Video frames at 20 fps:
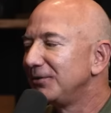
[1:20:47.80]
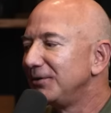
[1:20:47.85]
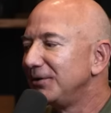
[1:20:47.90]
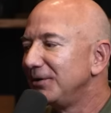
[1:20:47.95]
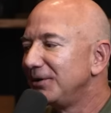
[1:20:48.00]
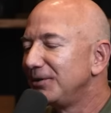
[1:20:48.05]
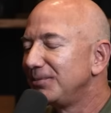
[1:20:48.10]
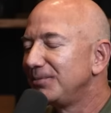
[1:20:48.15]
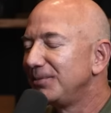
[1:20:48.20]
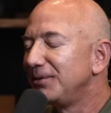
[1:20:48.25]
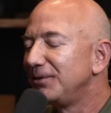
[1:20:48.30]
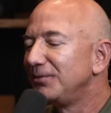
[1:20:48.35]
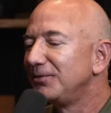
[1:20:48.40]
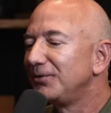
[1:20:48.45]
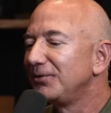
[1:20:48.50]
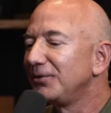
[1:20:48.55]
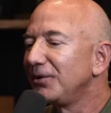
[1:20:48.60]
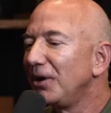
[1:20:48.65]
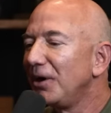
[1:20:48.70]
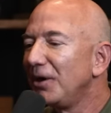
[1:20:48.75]
that need to be
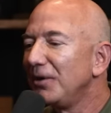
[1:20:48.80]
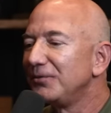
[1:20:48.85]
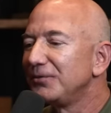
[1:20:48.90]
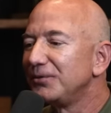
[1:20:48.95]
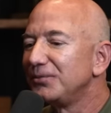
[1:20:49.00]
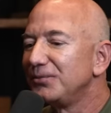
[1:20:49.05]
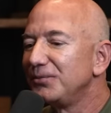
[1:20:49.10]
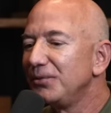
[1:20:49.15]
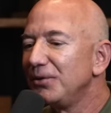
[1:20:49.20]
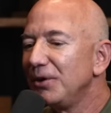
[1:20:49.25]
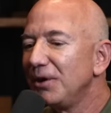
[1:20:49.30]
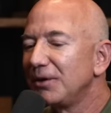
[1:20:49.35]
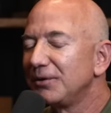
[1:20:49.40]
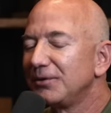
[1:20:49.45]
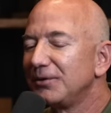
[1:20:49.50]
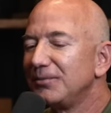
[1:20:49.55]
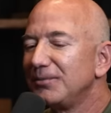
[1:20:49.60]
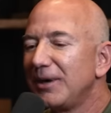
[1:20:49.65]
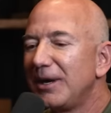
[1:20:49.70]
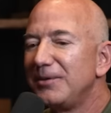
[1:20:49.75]
resolved and
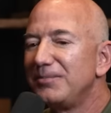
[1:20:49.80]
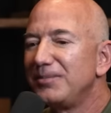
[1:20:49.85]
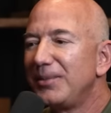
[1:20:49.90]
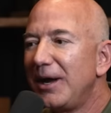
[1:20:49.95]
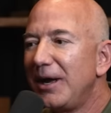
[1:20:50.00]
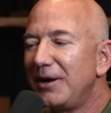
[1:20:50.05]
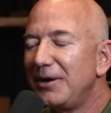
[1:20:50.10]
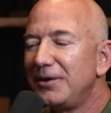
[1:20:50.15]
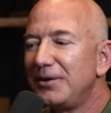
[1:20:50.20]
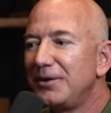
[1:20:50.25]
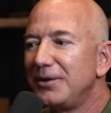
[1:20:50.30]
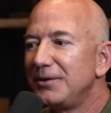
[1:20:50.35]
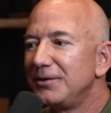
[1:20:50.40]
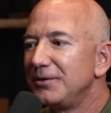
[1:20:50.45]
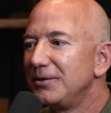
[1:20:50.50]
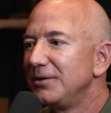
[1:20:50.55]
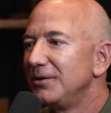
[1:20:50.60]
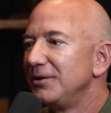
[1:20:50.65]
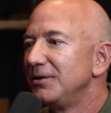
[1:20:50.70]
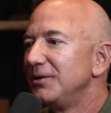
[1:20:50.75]
worked and made better
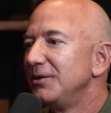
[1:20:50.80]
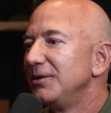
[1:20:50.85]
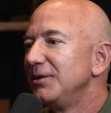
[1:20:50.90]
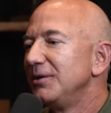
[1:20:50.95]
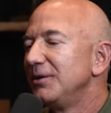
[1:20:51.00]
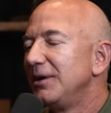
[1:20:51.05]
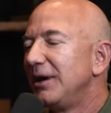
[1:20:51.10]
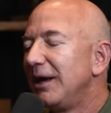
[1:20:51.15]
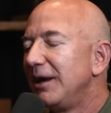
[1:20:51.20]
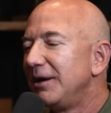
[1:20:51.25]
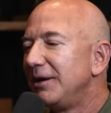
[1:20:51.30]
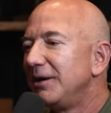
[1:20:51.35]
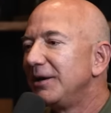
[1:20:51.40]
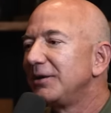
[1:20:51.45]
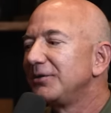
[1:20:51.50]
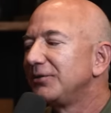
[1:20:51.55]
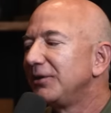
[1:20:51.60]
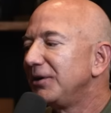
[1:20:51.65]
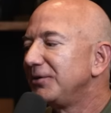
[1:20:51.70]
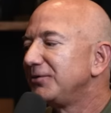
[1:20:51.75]
and
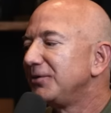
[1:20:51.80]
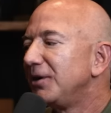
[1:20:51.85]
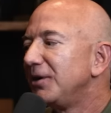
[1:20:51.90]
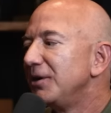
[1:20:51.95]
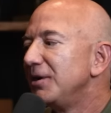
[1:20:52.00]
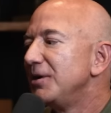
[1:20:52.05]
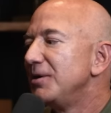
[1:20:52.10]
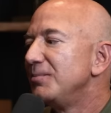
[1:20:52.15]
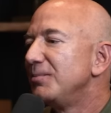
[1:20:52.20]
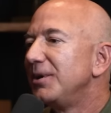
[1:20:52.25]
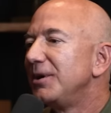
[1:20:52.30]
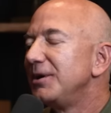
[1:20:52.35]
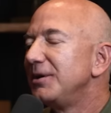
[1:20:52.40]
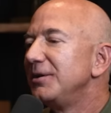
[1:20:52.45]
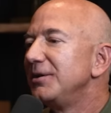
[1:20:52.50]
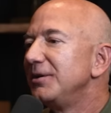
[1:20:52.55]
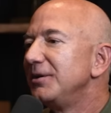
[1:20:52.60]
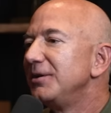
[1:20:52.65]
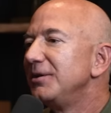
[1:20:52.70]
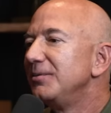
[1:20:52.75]
etc. But
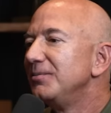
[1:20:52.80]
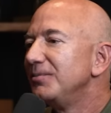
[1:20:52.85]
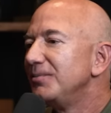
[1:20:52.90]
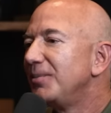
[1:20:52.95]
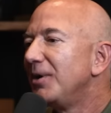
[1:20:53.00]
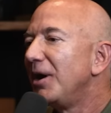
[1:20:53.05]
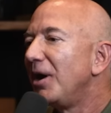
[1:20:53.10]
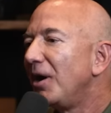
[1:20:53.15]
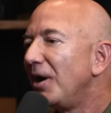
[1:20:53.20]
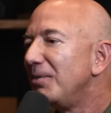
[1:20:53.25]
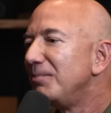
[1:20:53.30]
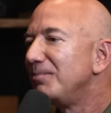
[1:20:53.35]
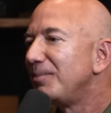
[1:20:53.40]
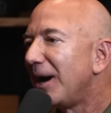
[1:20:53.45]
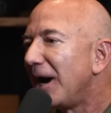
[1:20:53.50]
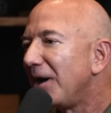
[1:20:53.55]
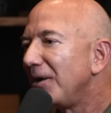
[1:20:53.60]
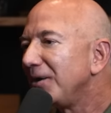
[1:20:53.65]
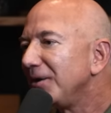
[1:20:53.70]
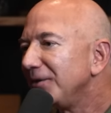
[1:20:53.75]
on
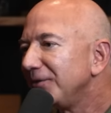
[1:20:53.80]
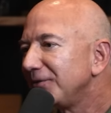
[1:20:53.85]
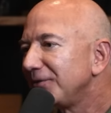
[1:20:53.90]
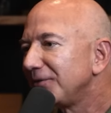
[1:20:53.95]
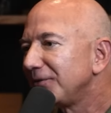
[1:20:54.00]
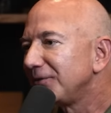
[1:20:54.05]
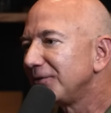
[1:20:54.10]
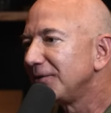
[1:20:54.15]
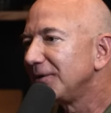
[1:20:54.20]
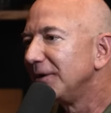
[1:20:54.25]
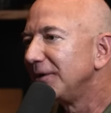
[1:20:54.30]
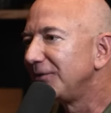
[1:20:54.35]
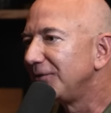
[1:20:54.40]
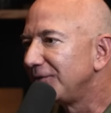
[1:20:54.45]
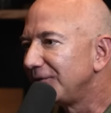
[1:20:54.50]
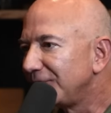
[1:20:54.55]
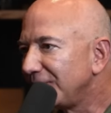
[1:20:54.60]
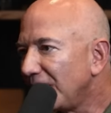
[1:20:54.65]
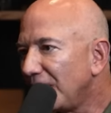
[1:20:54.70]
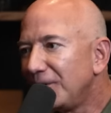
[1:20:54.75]
balance, it's
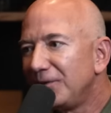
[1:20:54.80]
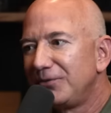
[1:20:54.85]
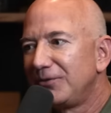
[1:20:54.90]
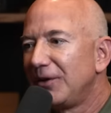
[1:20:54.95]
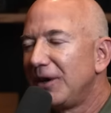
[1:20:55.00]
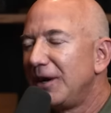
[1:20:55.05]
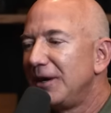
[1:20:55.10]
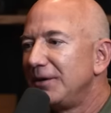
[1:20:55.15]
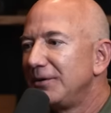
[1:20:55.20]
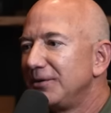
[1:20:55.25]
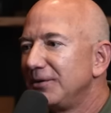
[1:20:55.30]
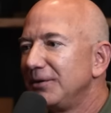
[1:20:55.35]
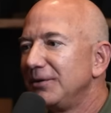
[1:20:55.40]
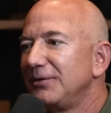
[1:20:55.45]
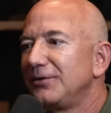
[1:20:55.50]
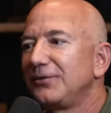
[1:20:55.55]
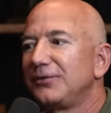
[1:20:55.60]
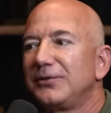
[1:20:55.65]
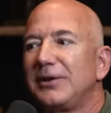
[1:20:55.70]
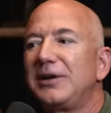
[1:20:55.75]
so fun.
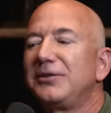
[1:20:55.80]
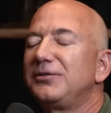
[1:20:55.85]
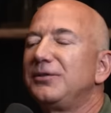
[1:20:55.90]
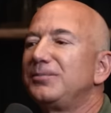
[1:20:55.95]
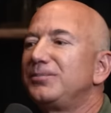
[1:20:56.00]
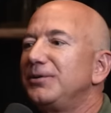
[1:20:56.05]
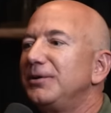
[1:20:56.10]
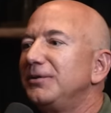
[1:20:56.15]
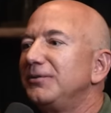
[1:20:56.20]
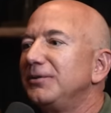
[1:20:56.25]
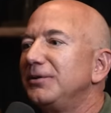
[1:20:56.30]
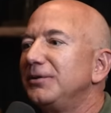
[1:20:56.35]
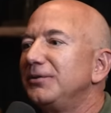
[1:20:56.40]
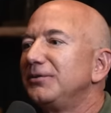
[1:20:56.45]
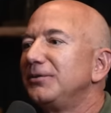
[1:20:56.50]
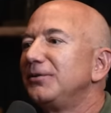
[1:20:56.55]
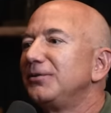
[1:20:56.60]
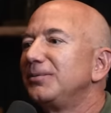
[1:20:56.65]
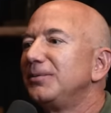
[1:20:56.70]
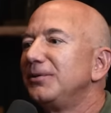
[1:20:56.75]
It's such a
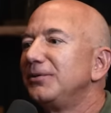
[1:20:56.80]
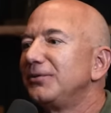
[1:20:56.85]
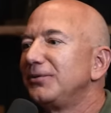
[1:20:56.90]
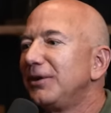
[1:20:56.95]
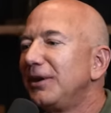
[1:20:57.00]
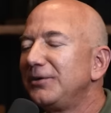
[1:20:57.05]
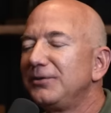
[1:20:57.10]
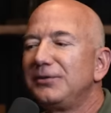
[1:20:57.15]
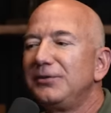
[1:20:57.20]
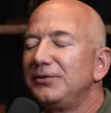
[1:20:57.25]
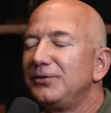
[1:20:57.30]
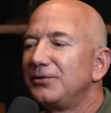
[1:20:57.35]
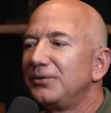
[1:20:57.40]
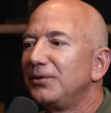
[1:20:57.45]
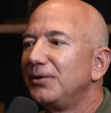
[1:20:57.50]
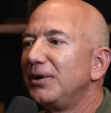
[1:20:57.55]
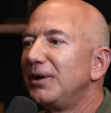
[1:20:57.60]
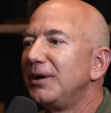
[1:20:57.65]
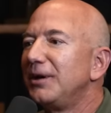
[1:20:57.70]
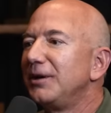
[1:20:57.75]
privilege. It's been such a
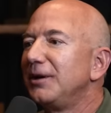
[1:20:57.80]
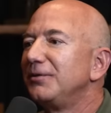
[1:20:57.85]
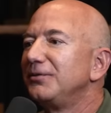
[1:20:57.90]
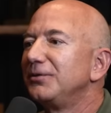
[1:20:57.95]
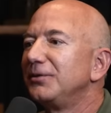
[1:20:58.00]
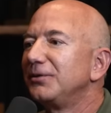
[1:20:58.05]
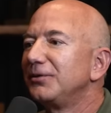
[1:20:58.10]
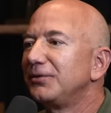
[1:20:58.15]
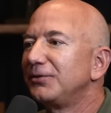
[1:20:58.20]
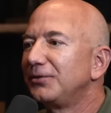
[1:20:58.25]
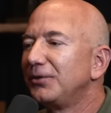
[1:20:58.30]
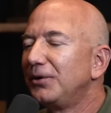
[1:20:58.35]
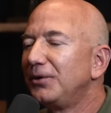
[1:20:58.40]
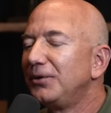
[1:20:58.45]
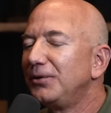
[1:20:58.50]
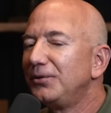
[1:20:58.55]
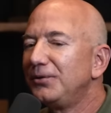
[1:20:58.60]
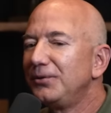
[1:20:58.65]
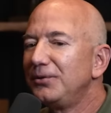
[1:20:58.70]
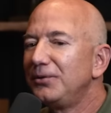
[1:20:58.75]
joy. I feel
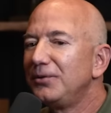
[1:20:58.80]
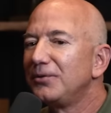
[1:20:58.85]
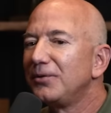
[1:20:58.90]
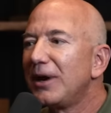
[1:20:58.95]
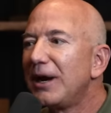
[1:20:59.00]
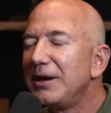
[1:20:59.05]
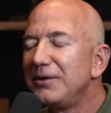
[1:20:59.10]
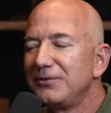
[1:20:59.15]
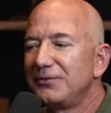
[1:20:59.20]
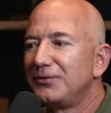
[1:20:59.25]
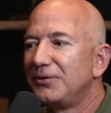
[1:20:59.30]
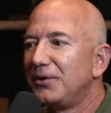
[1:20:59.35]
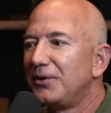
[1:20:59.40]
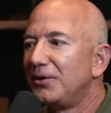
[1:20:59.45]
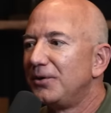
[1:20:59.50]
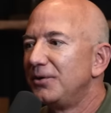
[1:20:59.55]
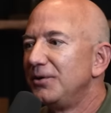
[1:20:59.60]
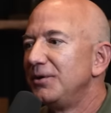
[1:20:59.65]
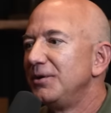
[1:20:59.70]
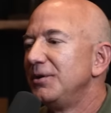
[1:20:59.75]
so
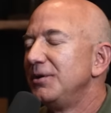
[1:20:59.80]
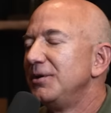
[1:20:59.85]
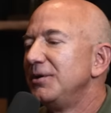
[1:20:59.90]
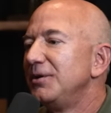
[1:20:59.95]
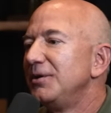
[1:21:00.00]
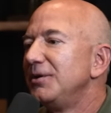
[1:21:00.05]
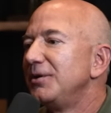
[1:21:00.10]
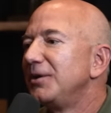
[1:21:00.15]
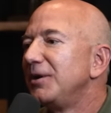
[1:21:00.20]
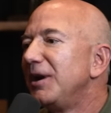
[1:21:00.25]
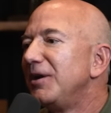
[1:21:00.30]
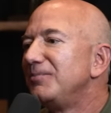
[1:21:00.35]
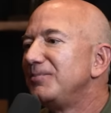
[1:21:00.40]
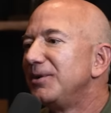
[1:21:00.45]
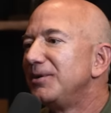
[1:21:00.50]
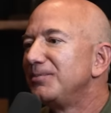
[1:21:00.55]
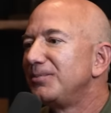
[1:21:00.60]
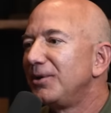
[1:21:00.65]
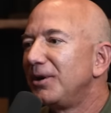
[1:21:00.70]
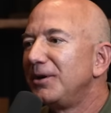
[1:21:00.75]
grateful that I've
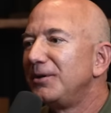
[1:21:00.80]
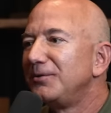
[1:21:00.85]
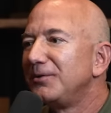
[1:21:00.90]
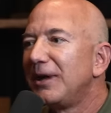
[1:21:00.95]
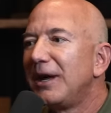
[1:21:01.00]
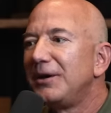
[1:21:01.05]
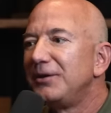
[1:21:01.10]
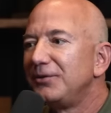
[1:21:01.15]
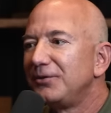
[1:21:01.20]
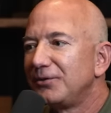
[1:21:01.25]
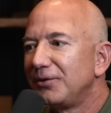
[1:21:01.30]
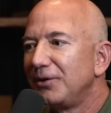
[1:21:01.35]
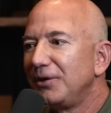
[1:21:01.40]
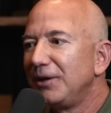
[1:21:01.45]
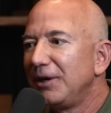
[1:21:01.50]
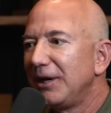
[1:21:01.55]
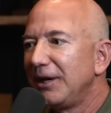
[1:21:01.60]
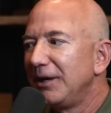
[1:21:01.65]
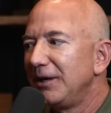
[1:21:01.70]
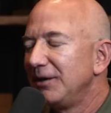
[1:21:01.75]
been part of that
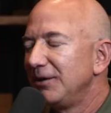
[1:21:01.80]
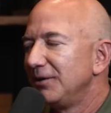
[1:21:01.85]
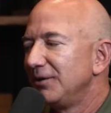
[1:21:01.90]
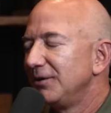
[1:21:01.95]
journey.